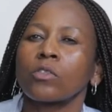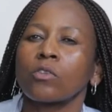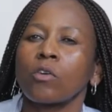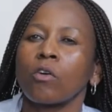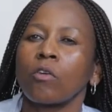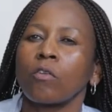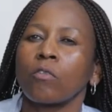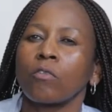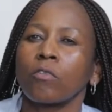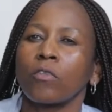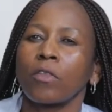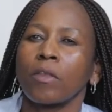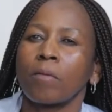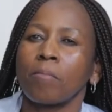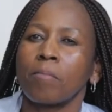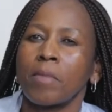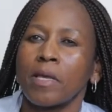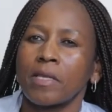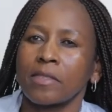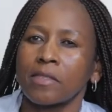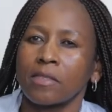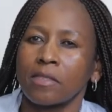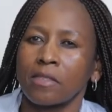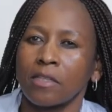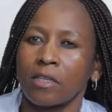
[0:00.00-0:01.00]
of the
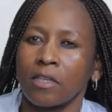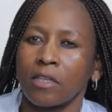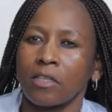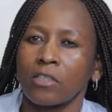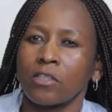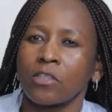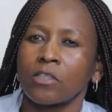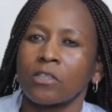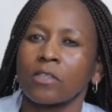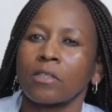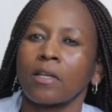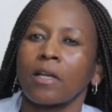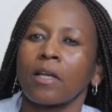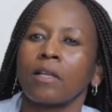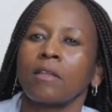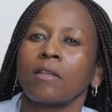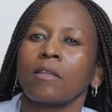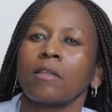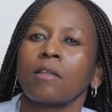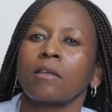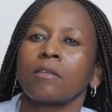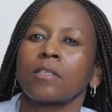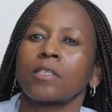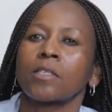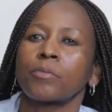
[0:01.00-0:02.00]
message and
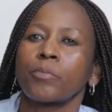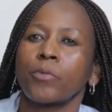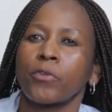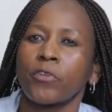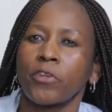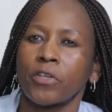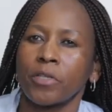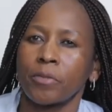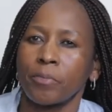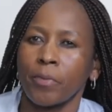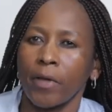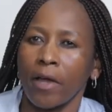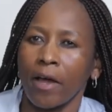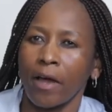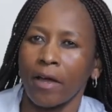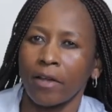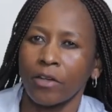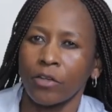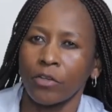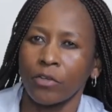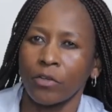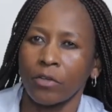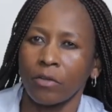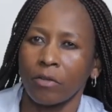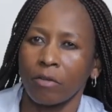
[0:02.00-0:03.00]
the spirit
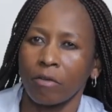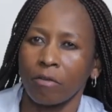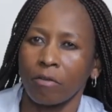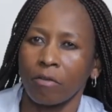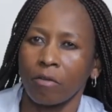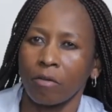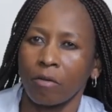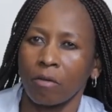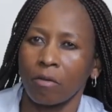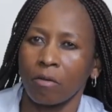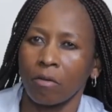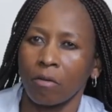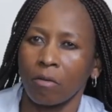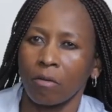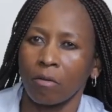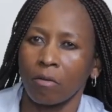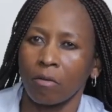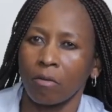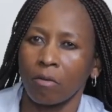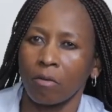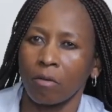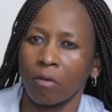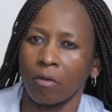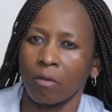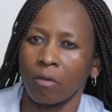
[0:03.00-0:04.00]
behind
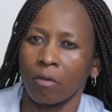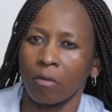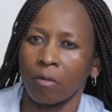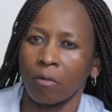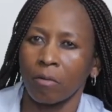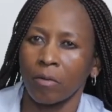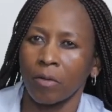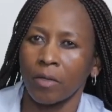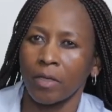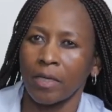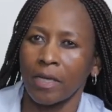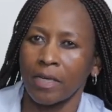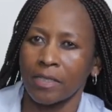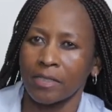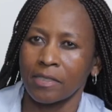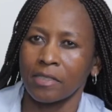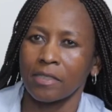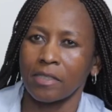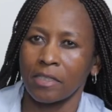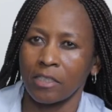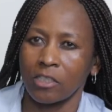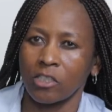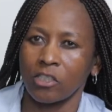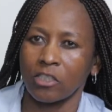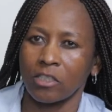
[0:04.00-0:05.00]
the YES
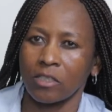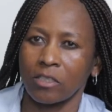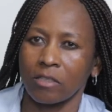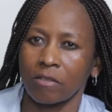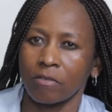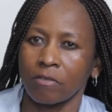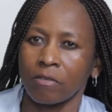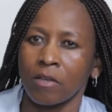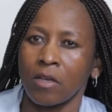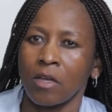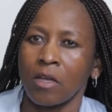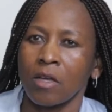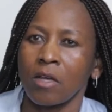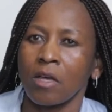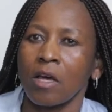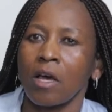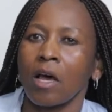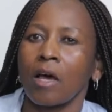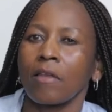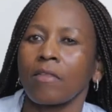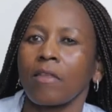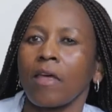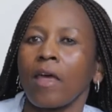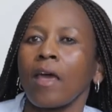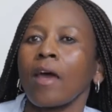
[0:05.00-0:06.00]
initiative,
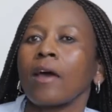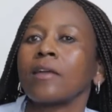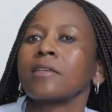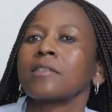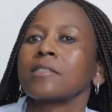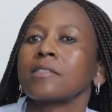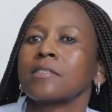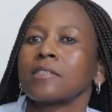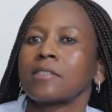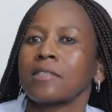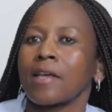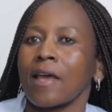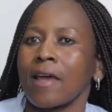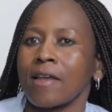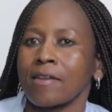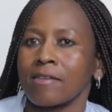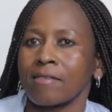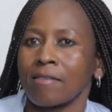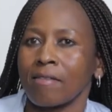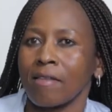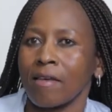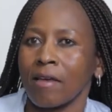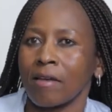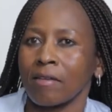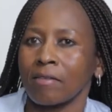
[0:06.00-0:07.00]
they understand
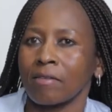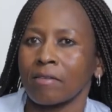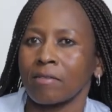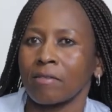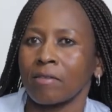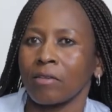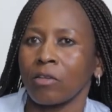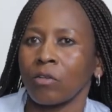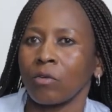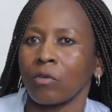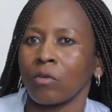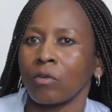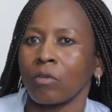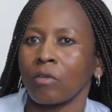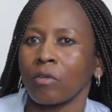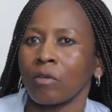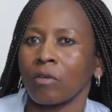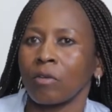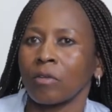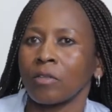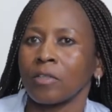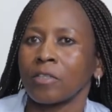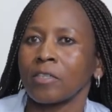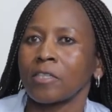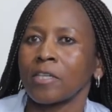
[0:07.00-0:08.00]
that
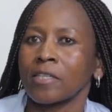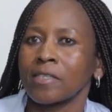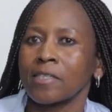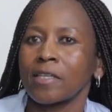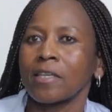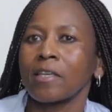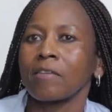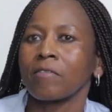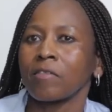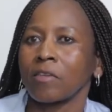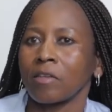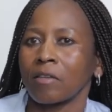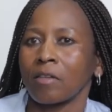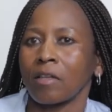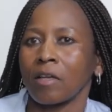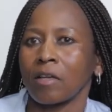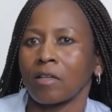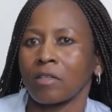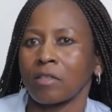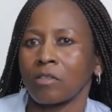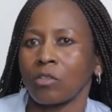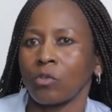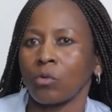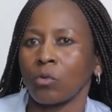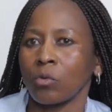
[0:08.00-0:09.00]
just giving
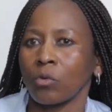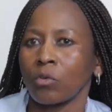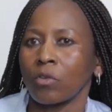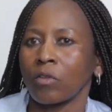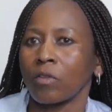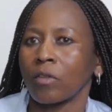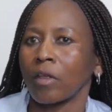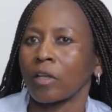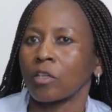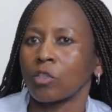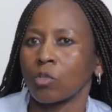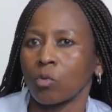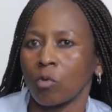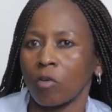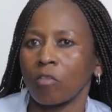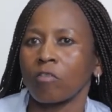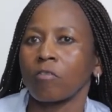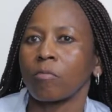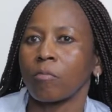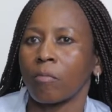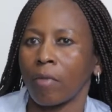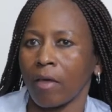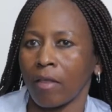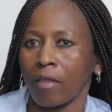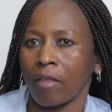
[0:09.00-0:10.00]
that youth that
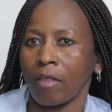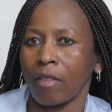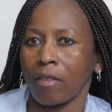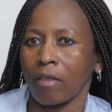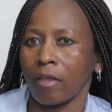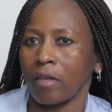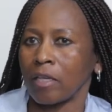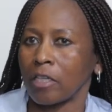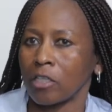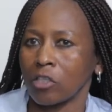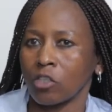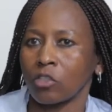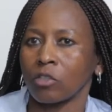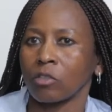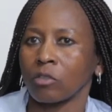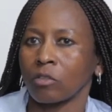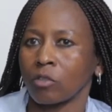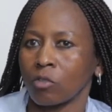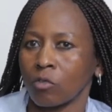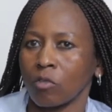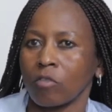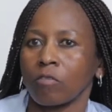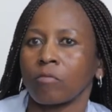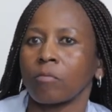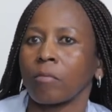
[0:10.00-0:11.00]
initial
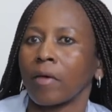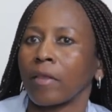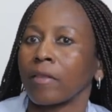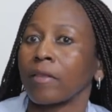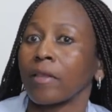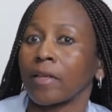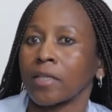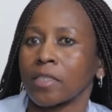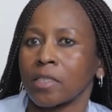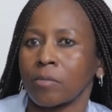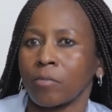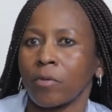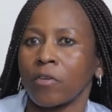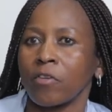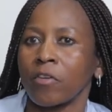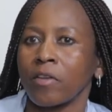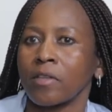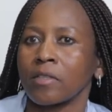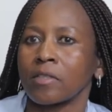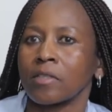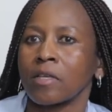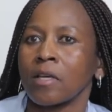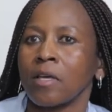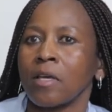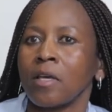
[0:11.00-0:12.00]
12-month
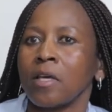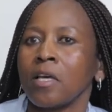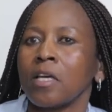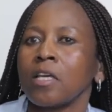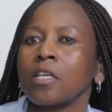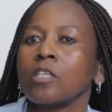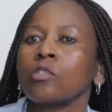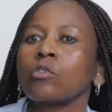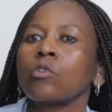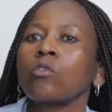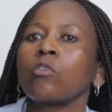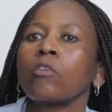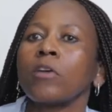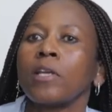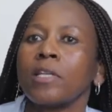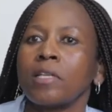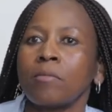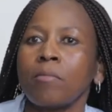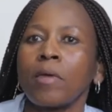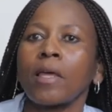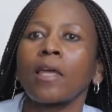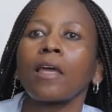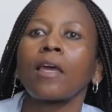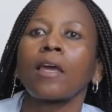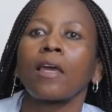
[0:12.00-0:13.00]
experience is already
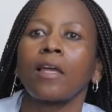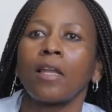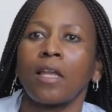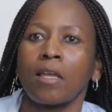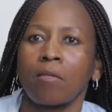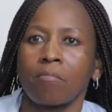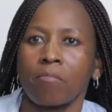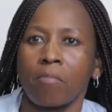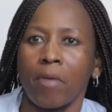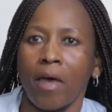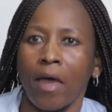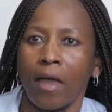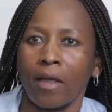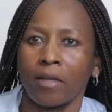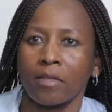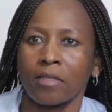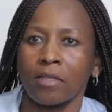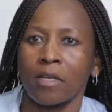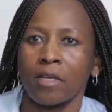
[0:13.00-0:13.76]
making an impact.